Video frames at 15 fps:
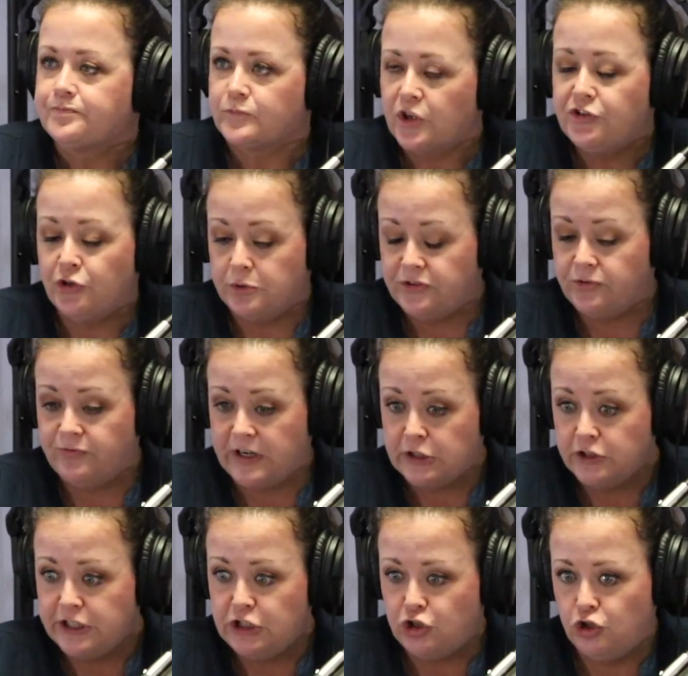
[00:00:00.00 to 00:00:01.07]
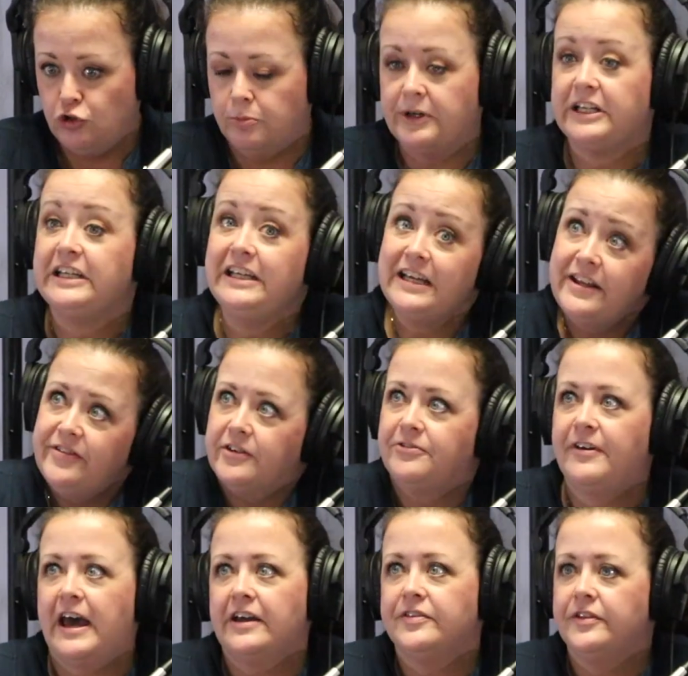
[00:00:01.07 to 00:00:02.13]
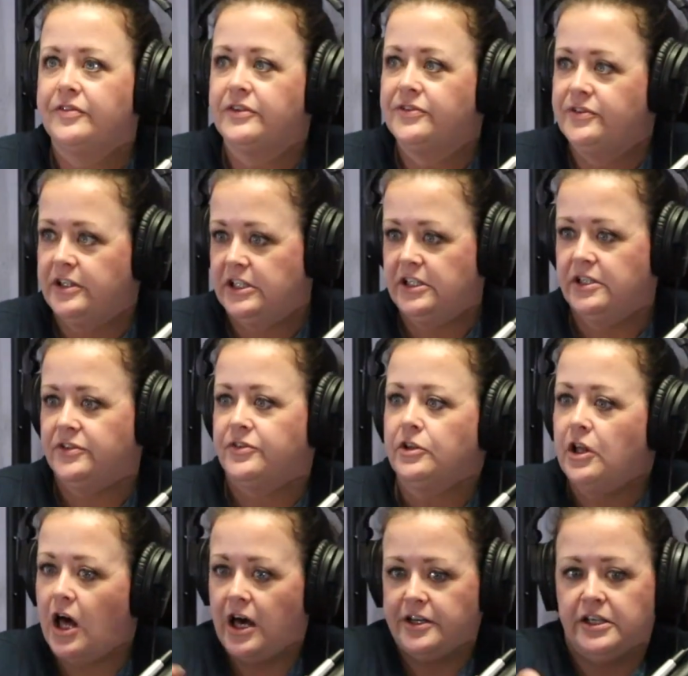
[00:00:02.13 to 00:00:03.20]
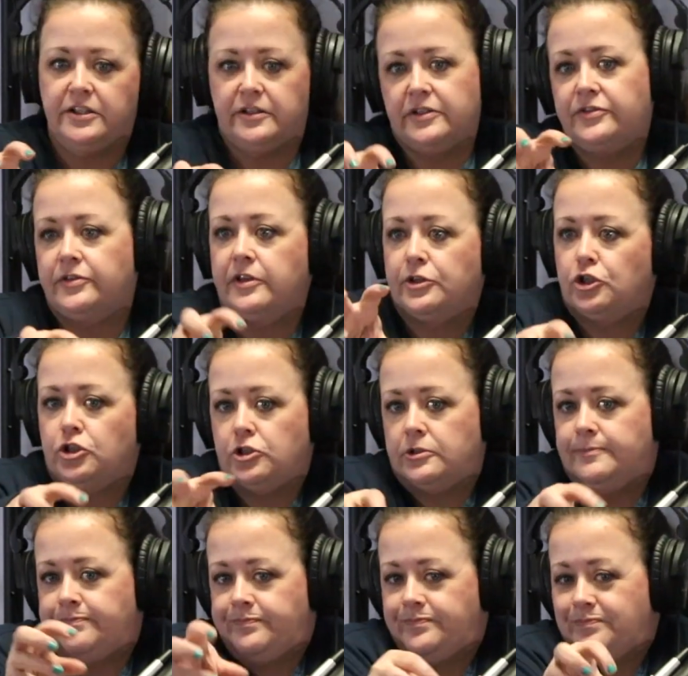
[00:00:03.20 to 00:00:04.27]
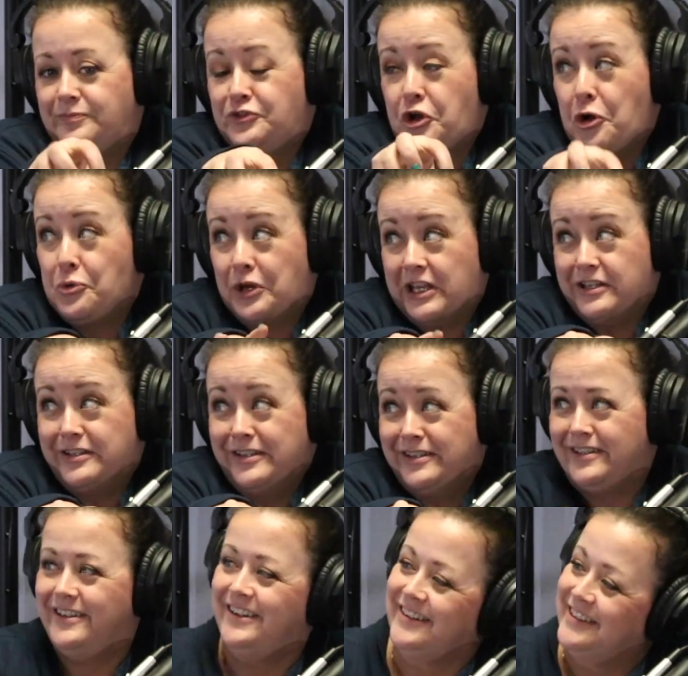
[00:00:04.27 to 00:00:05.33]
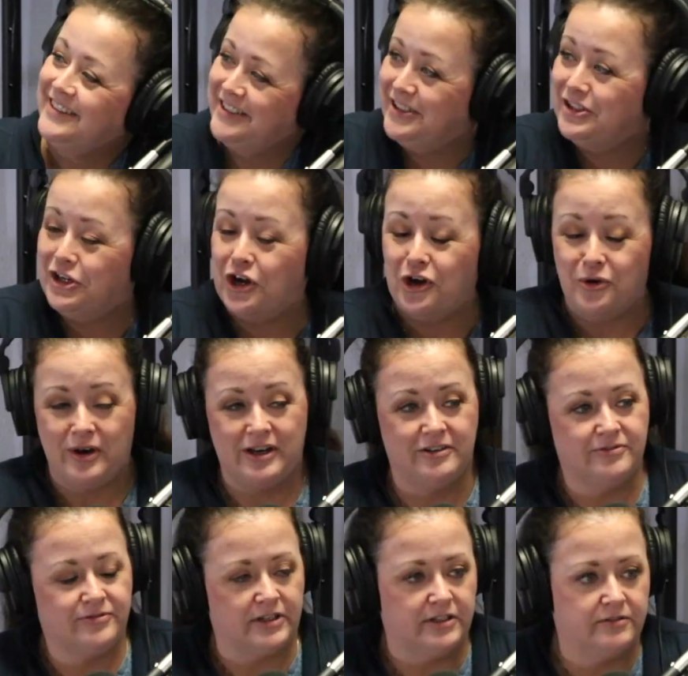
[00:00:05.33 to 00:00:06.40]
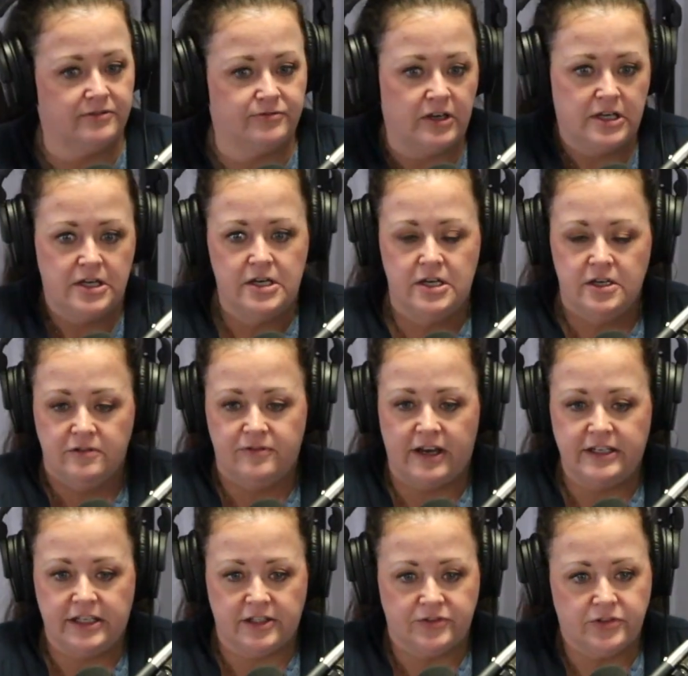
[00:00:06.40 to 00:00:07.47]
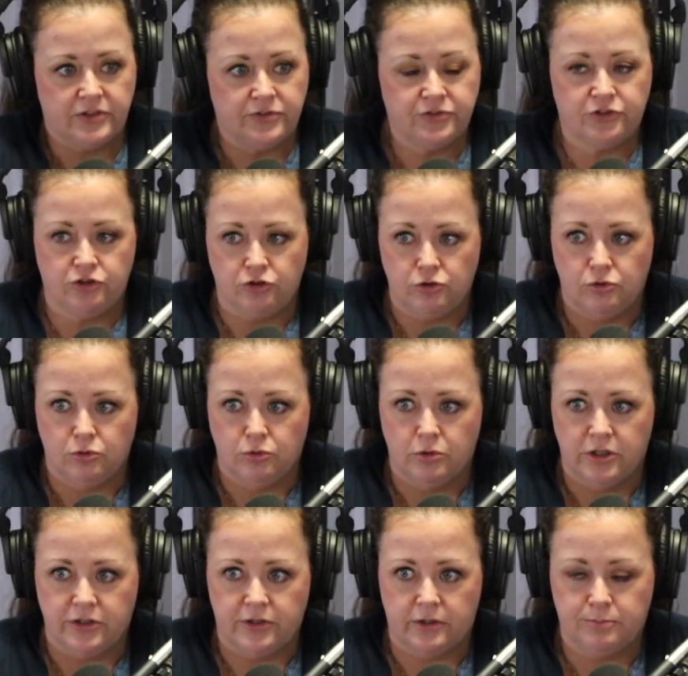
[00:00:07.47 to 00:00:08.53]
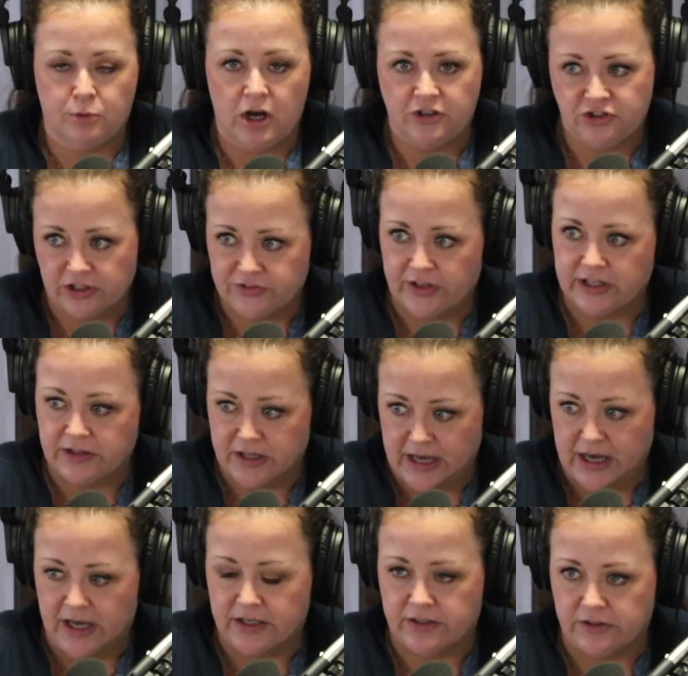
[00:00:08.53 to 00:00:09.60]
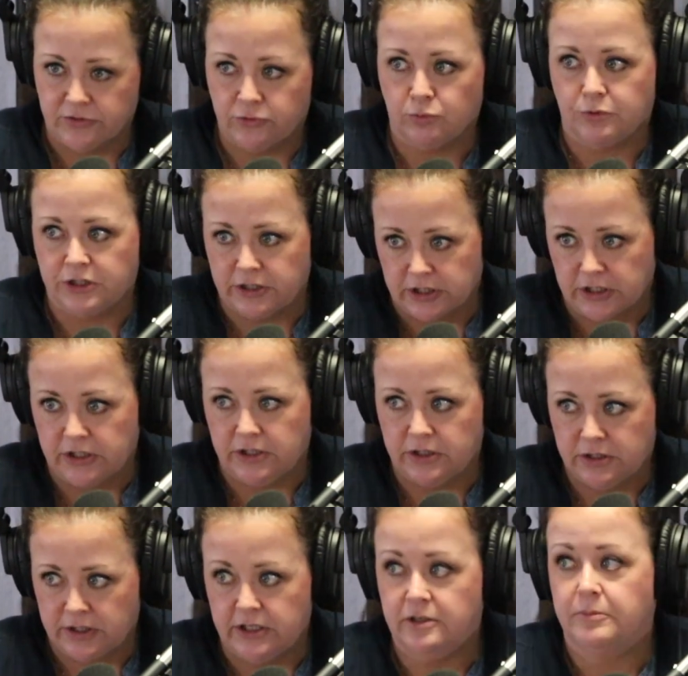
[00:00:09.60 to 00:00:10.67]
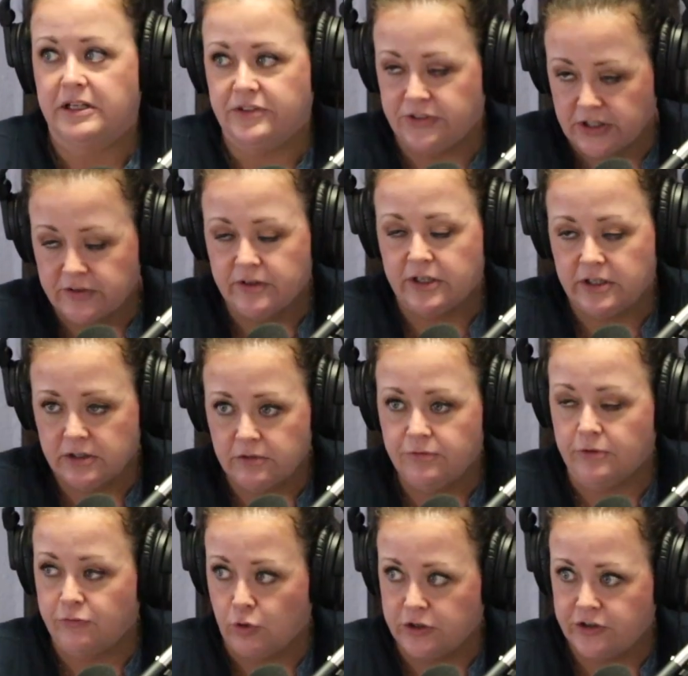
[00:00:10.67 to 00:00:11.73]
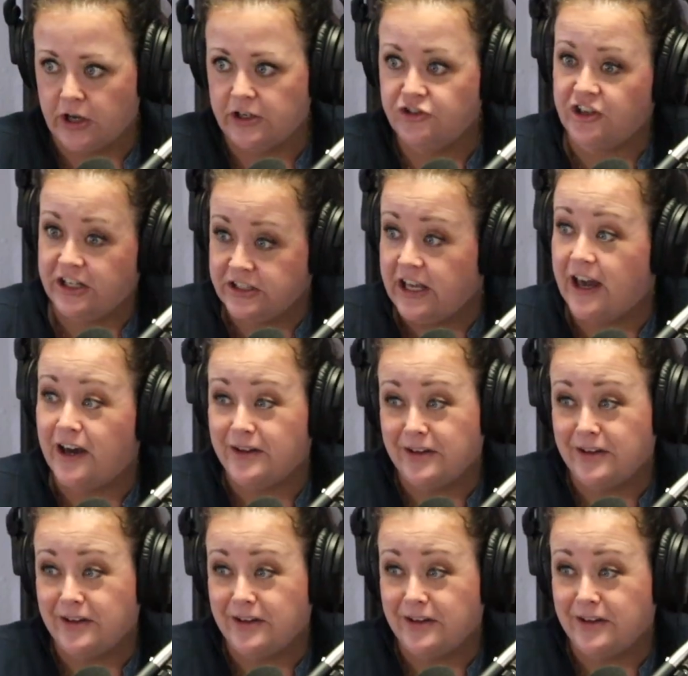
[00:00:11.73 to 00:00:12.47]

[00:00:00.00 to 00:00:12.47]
So it's fairly new. But again, the fact that the city is allotting this little token, of finances to projects like that is really an amazing thing for Fort Dodge. And